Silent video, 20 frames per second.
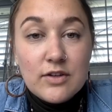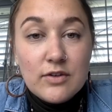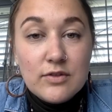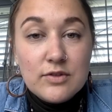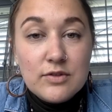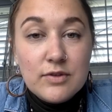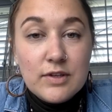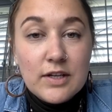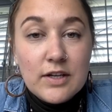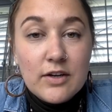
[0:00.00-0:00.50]

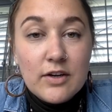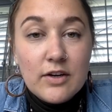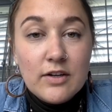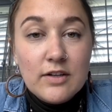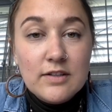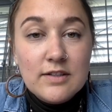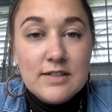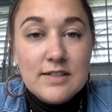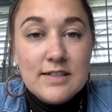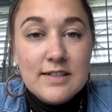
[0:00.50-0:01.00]
Costa Rican
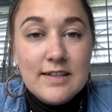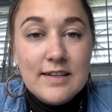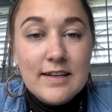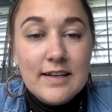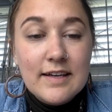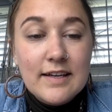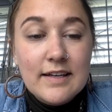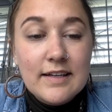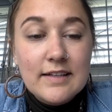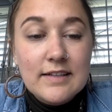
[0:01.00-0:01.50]
currency
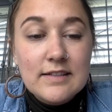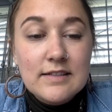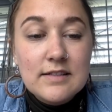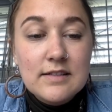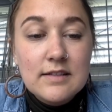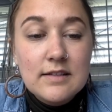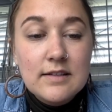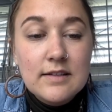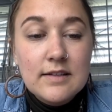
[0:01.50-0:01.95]
is